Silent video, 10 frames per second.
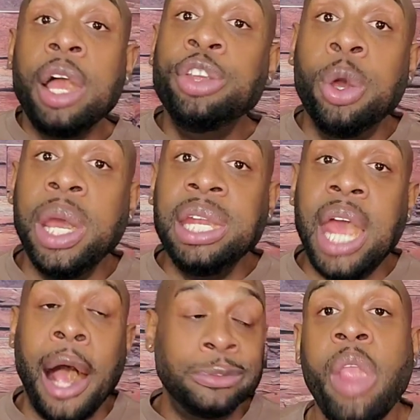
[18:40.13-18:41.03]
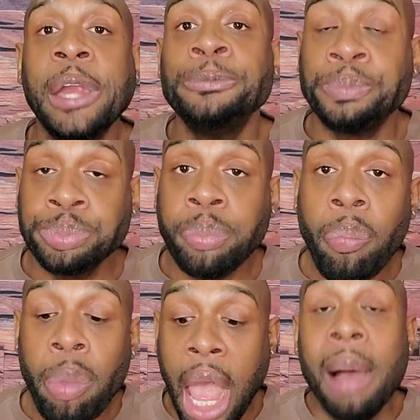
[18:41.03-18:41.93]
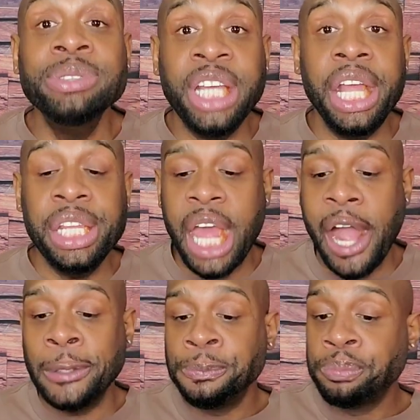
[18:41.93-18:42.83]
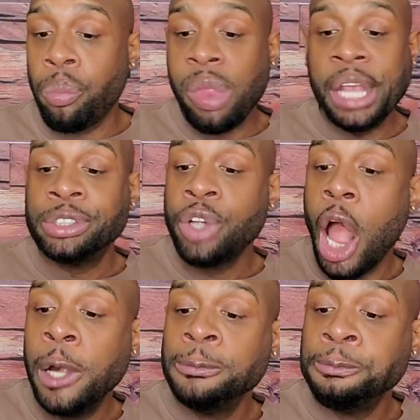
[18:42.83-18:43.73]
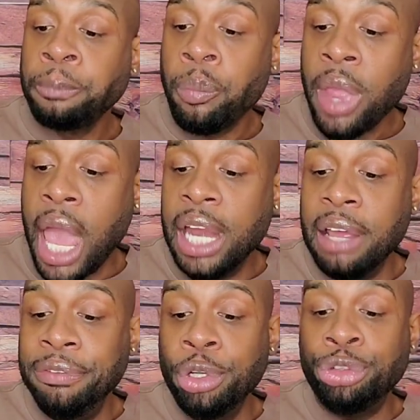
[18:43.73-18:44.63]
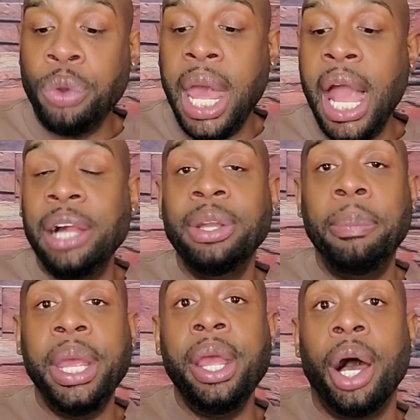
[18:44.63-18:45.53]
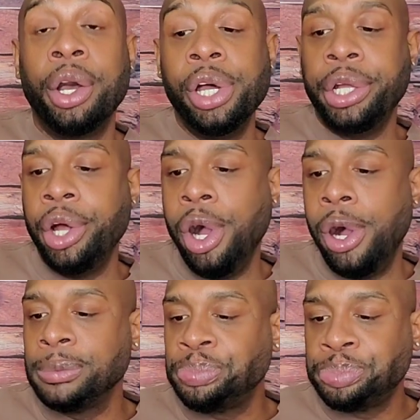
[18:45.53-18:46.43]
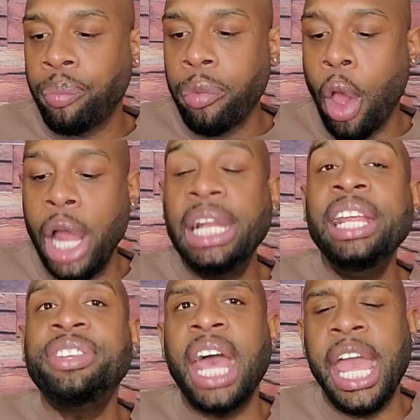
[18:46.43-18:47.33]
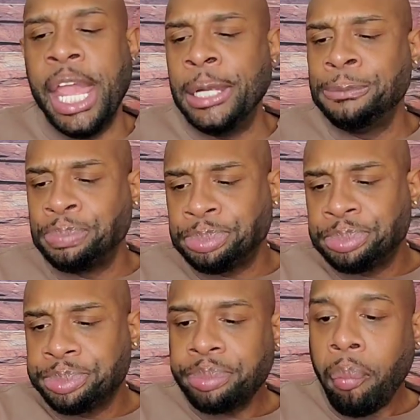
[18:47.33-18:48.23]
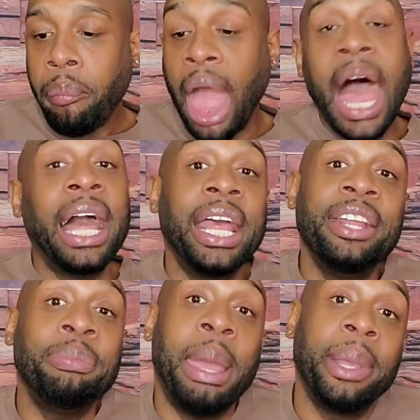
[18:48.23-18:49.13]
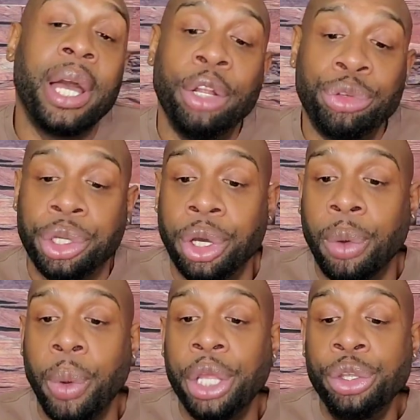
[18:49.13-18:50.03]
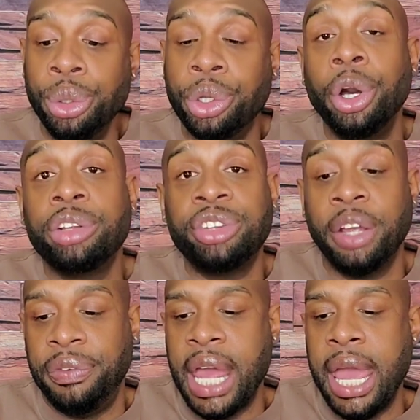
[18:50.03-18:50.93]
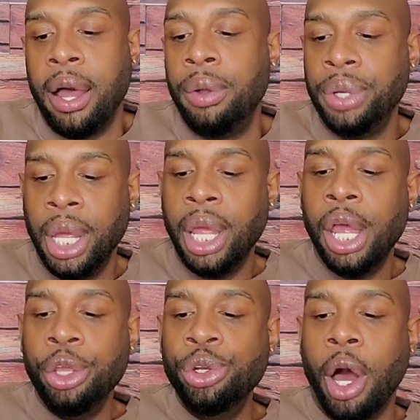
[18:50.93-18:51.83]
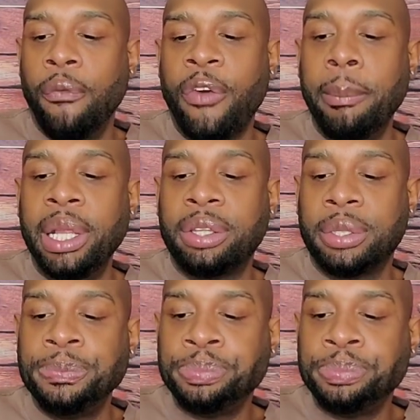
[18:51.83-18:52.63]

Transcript: You in there. I'm telling you now. And if you're trying to be a good cook, or at least a, I guess maybe a country cook, where you cook stuff down, you know, from its